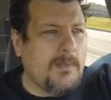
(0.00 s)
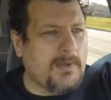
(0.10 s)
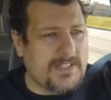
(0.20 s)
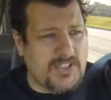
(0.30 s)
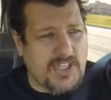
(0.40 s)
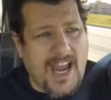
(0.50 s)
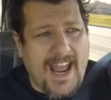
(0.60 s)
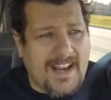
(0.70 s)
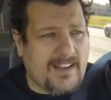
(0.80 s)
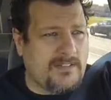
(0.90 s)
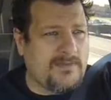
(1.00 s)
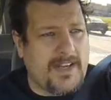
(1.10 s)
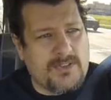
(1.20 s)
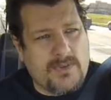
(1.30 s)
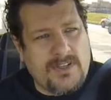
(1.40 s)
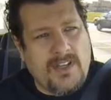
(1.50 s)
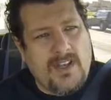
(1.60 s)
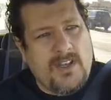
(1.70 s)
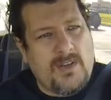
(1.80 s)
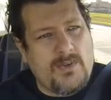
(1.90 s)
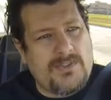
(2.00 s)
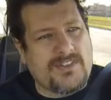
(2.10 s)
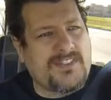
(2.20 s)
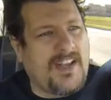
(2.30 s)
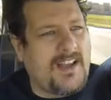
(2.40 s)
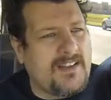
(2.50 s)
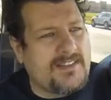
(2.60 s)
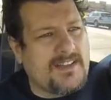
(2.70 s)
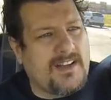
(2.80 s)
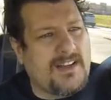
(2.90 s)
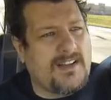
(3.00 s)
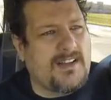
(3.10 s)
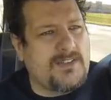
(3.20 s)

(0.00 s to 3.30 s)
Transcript: plays Jack, a veteran who's assigned uh,